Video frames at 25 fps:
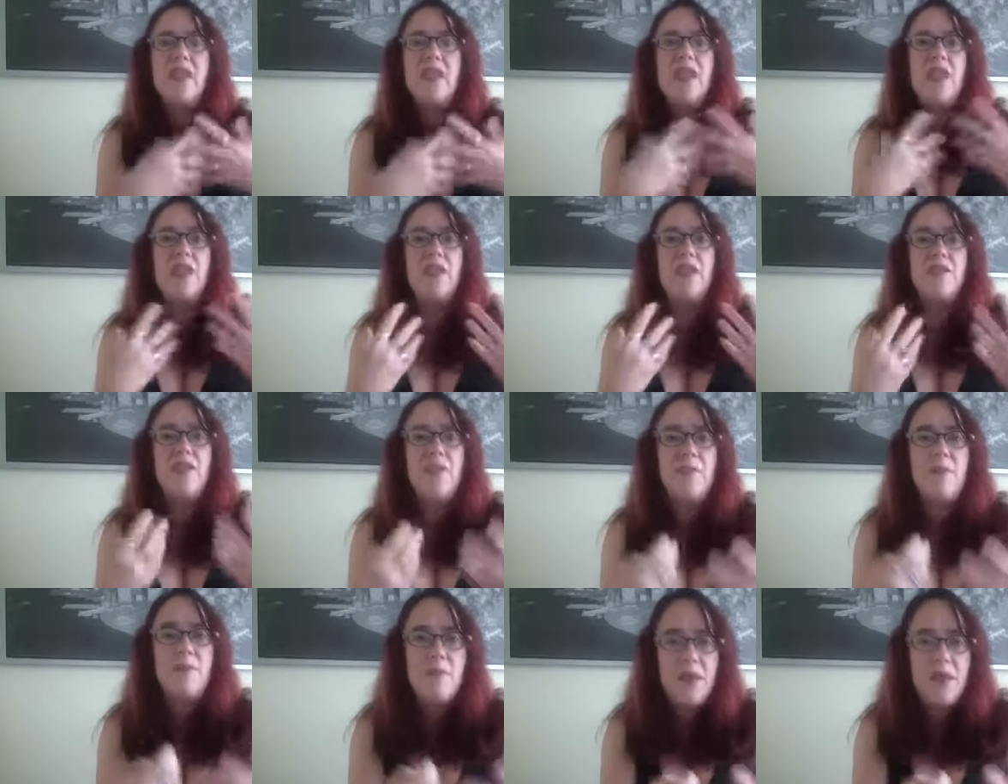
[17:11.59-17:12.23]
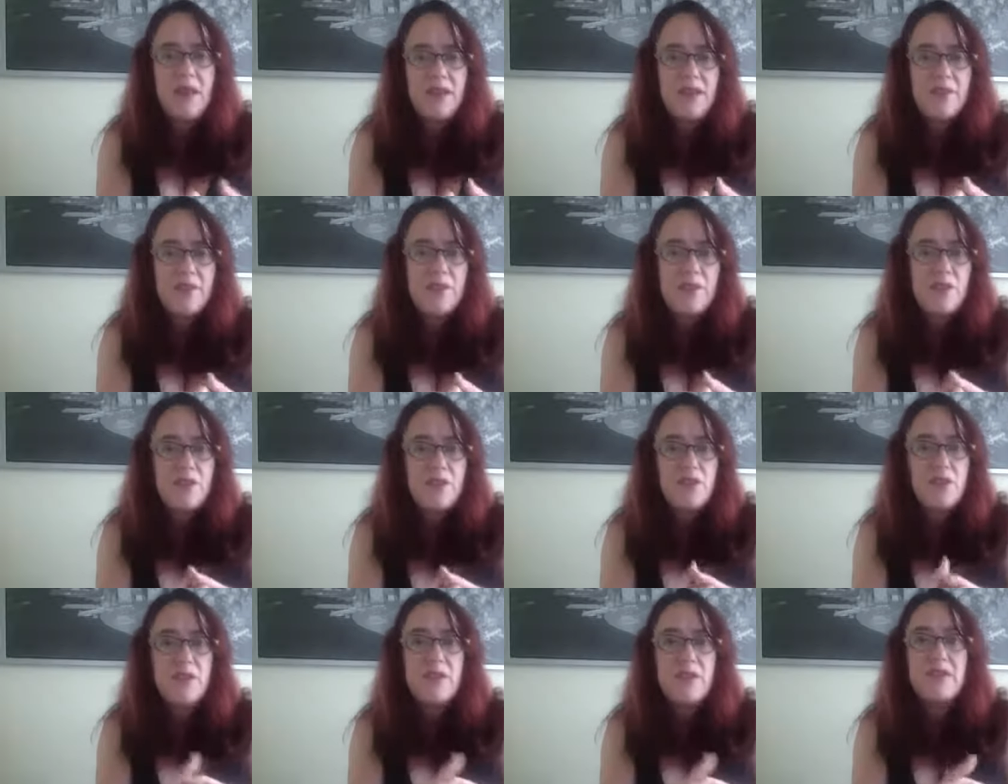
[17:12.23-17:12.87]
And if I make
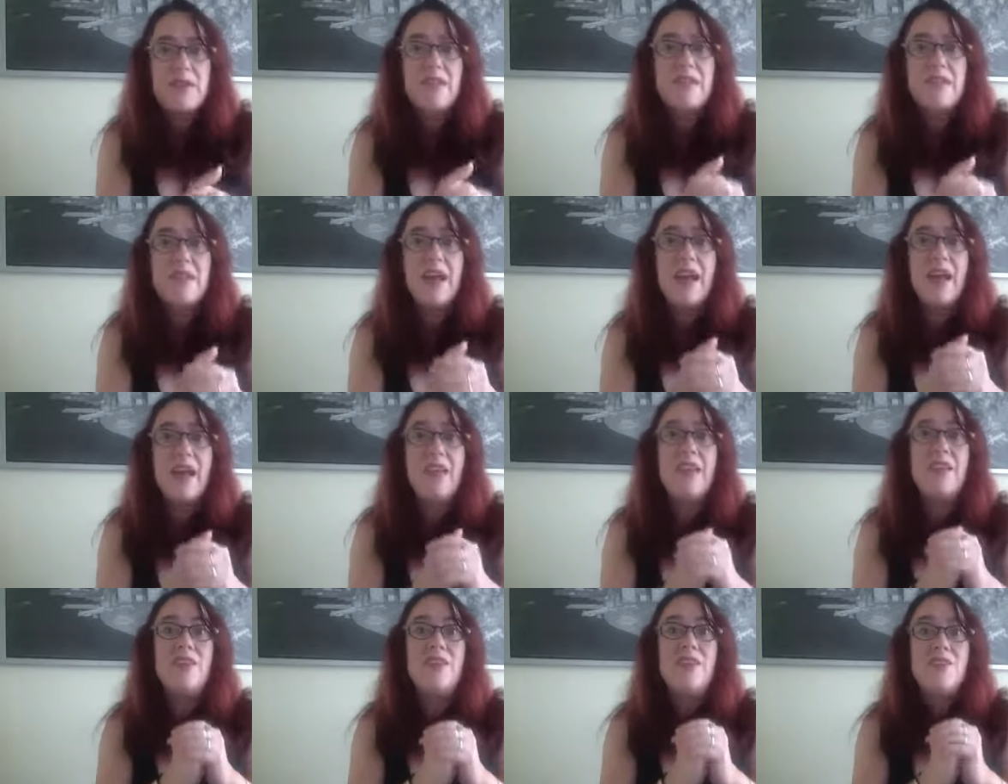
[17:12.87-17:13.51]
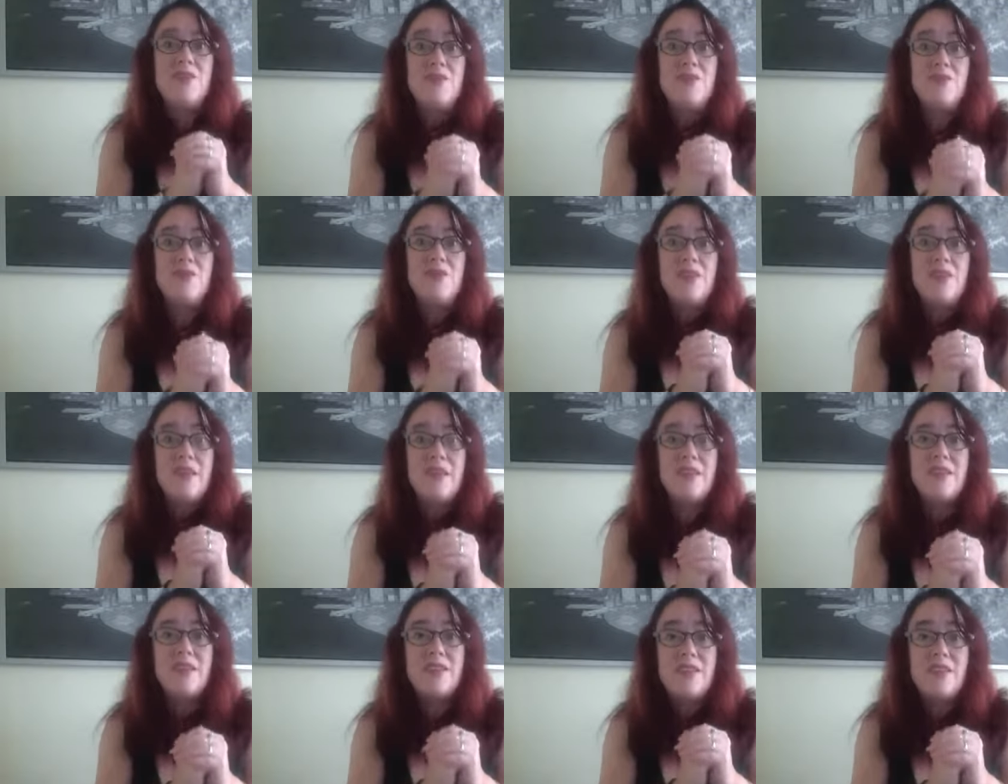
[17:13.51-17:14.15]
different choices, I can do
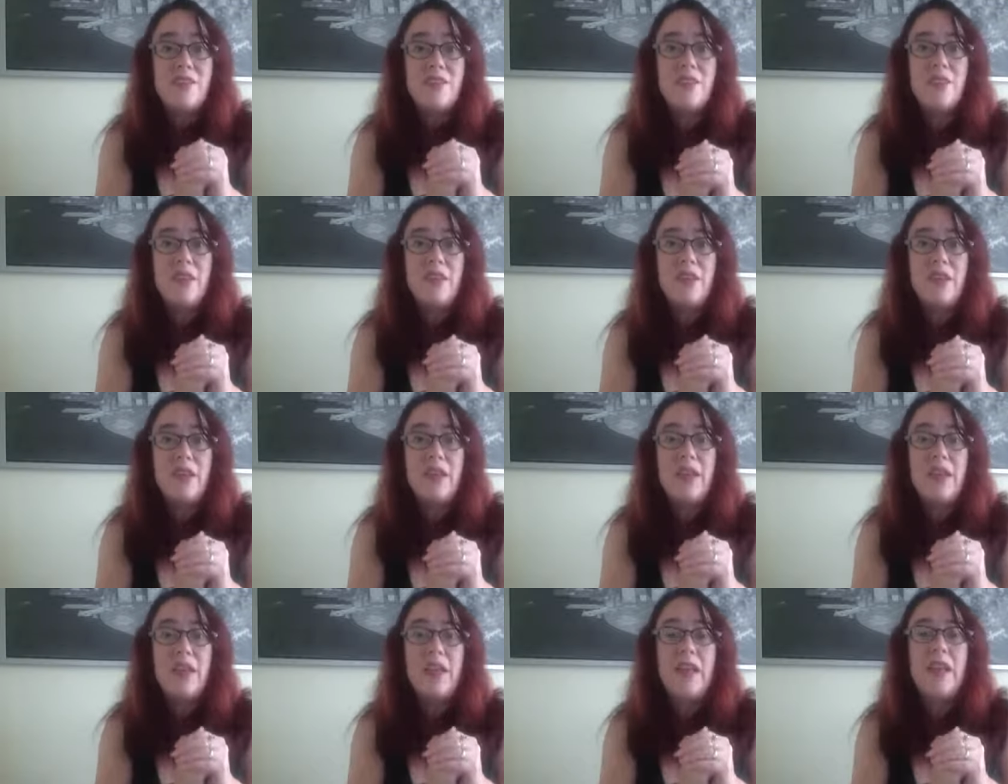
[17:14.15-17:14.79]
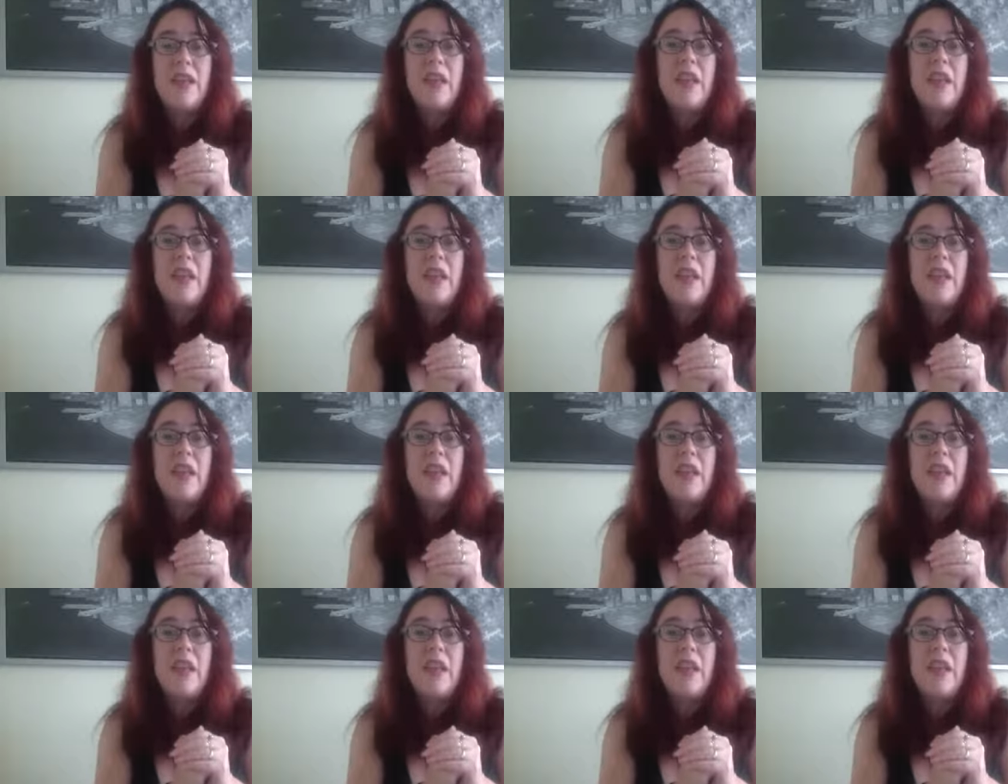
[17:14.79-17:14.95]
things differently.